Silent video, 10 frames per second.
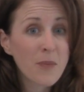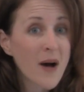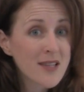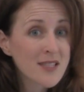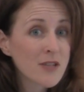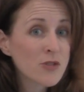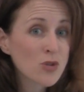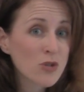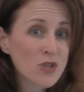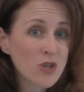positive
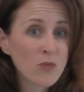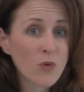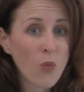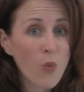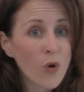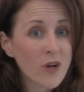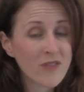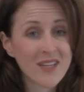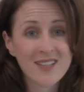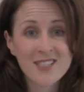short-term reward
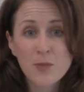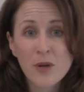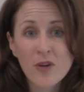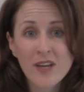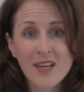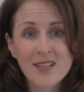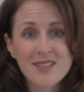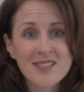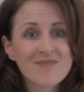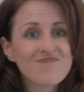of the
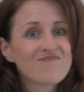experience